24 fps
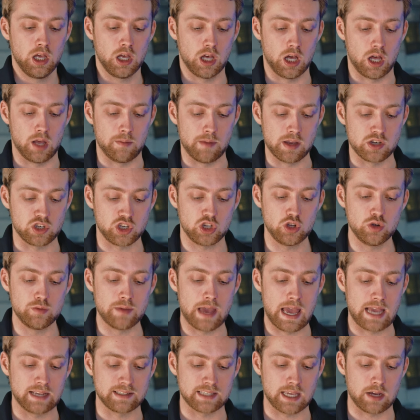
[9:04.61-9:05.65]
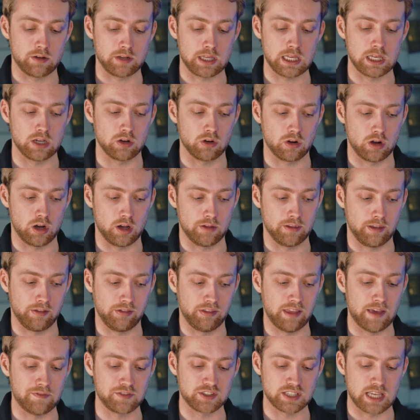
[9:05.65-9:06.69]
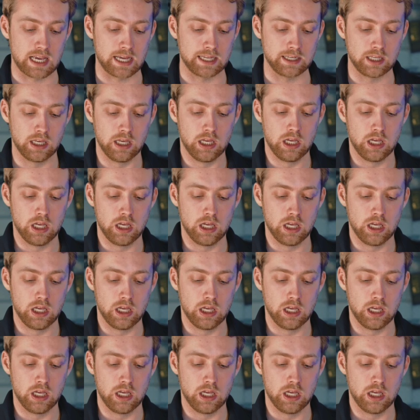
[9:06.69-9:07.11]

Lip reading: and 2 mags out here on the left side.